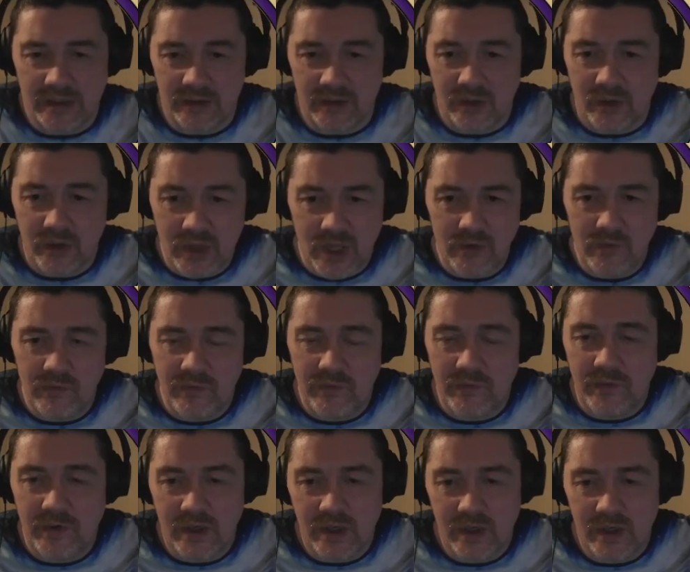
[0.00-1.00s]
Look out
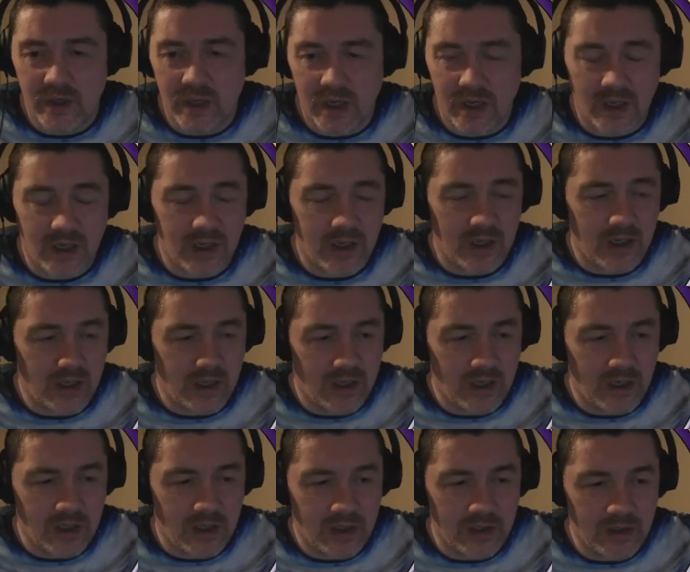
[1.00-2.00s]
for
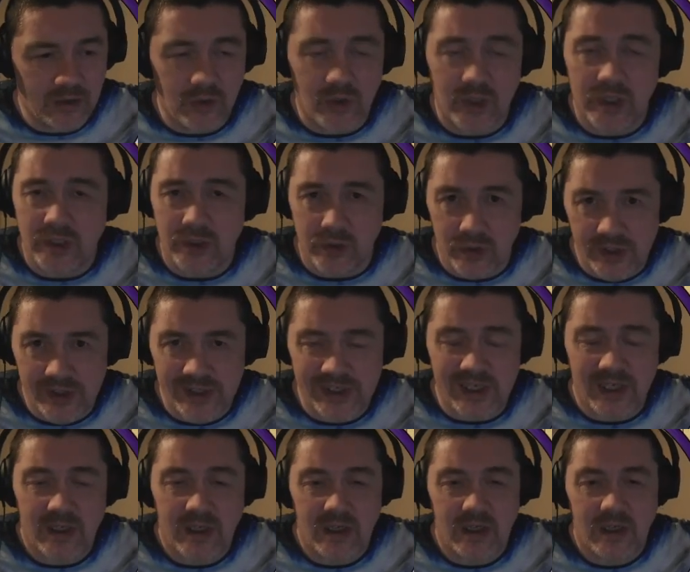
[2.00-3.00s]
Notey
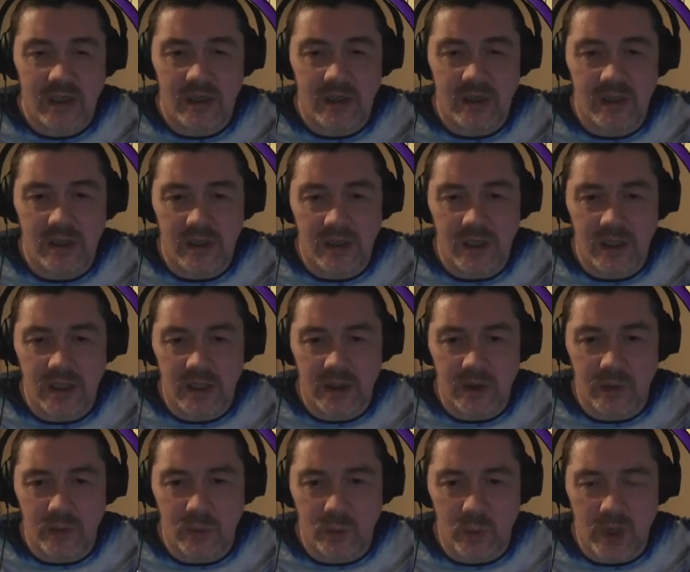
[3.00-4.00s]
news
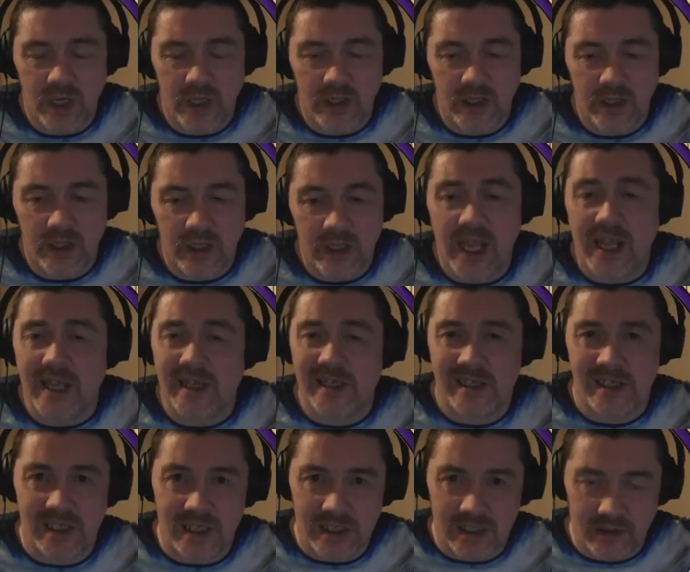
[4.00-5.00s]
when the next
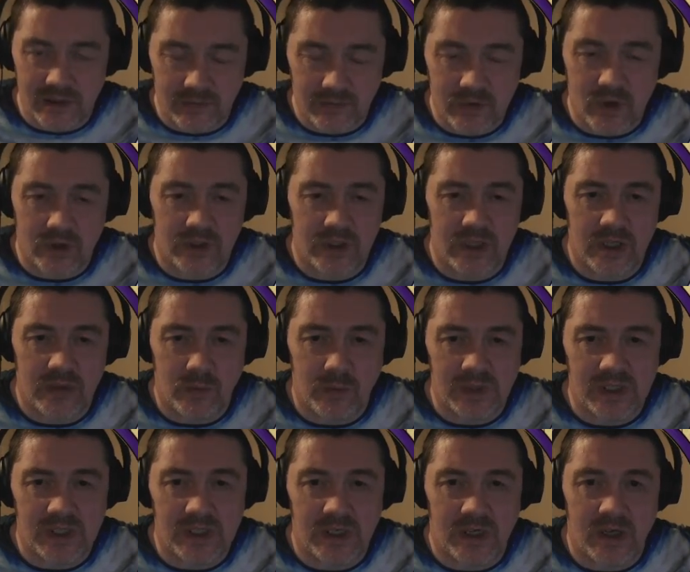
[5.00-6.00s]
season of content will
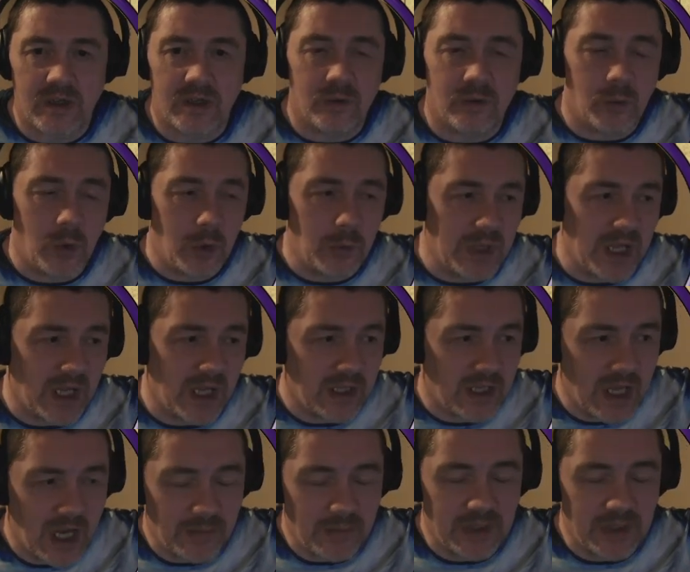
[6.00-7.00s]
be starting. There will be a
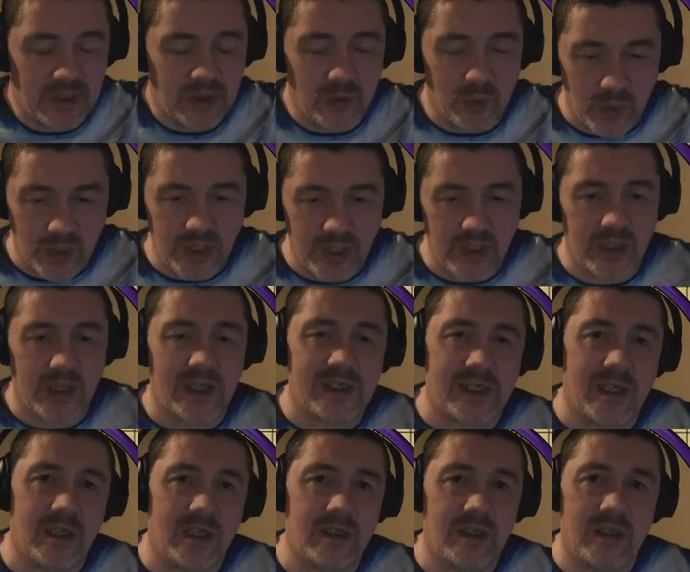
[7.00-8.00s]
gap between this
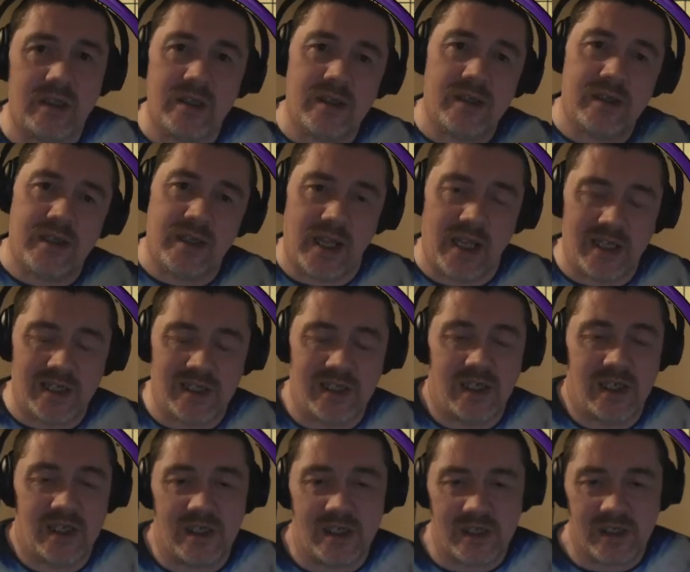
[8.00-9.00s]
ending and the next
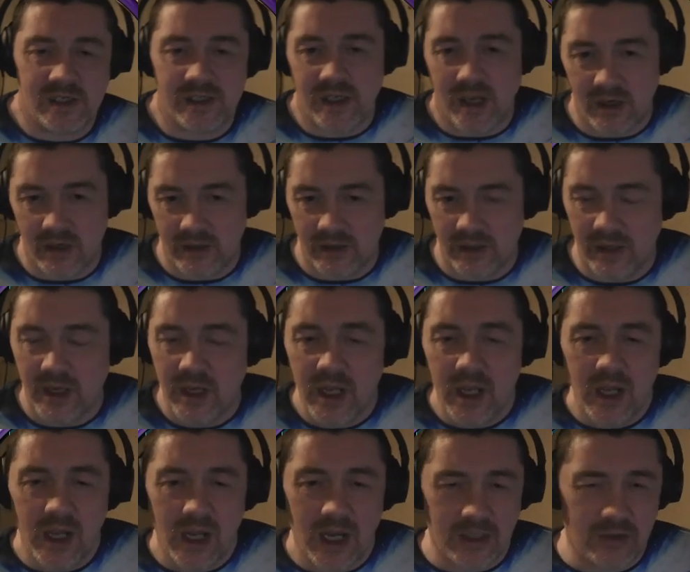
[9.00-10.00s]
season start.
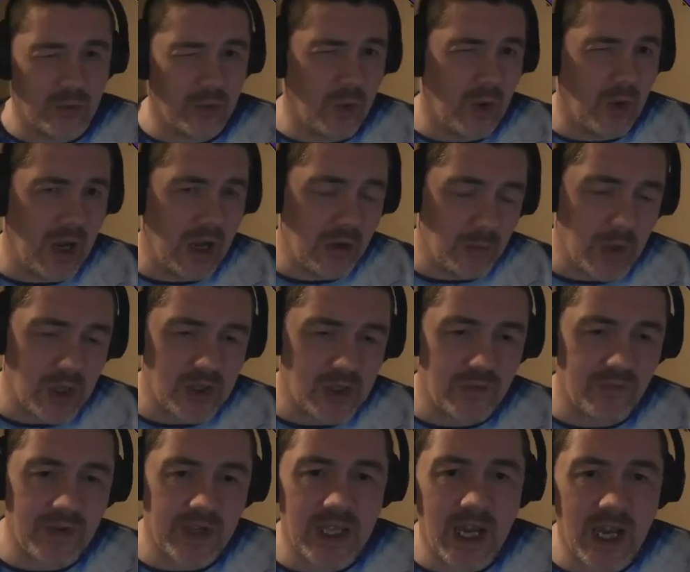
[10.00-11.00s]
I don't know how much
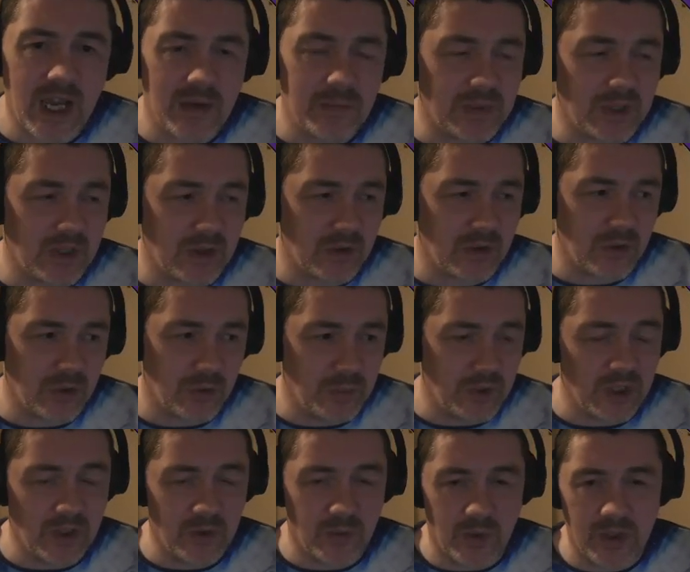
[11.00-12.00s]
of a gap. It could
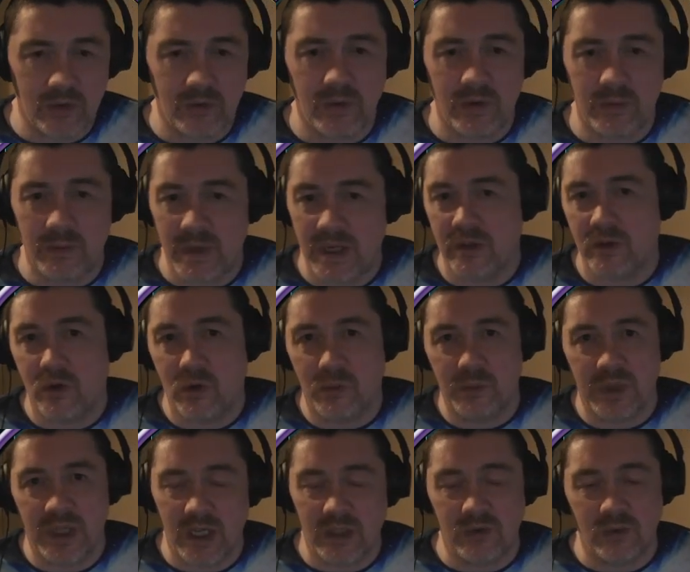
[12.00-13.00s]
be a while. It might
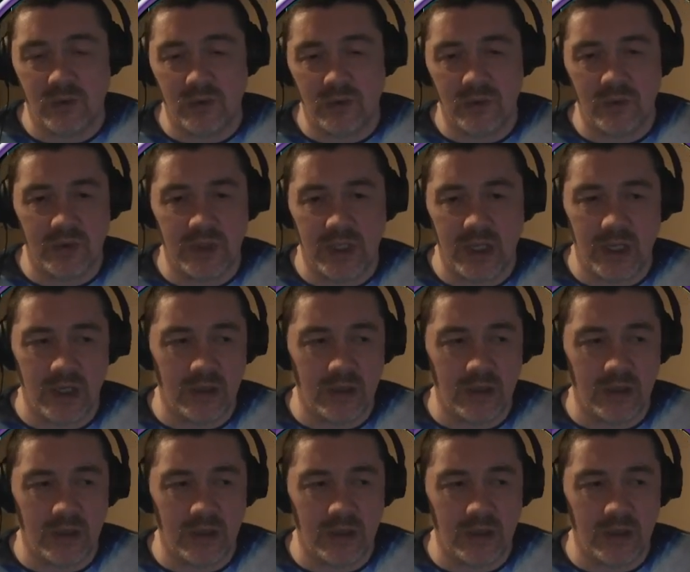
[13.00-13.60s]
be.